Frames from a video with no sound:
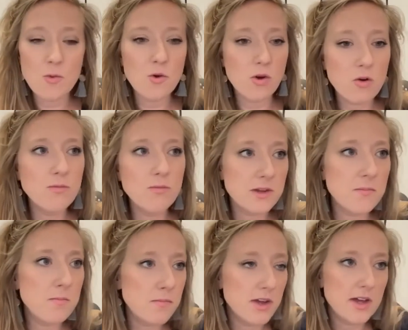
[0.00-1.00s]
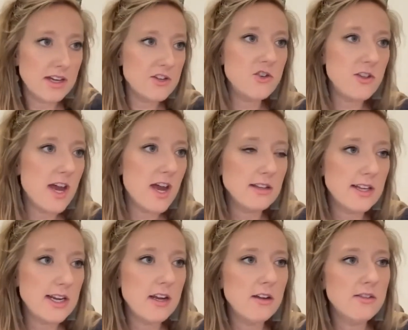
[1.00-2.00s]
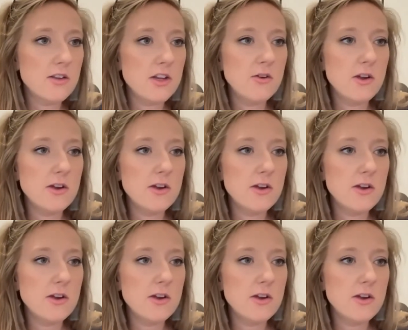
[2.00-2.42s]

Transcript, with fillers: we'll hopefully uh, get you that link so that you,